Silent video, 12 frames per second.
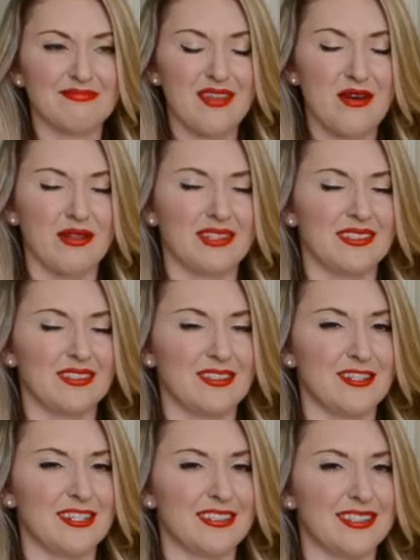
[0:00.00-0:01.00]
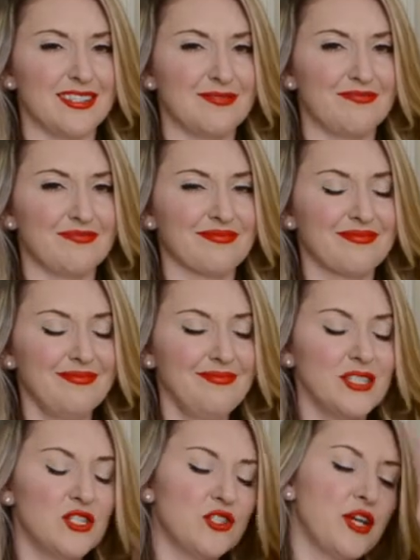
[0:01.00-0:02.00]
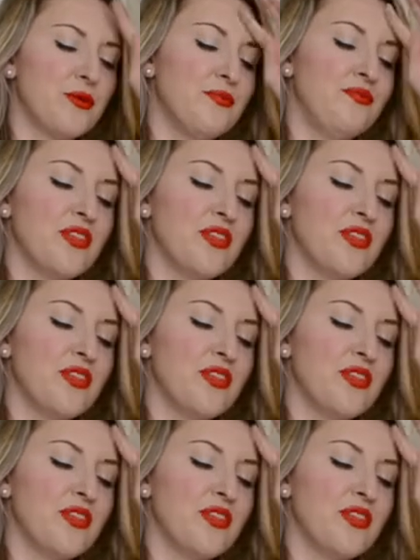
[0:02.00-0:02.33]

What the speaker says: Oh, that's delicious. So,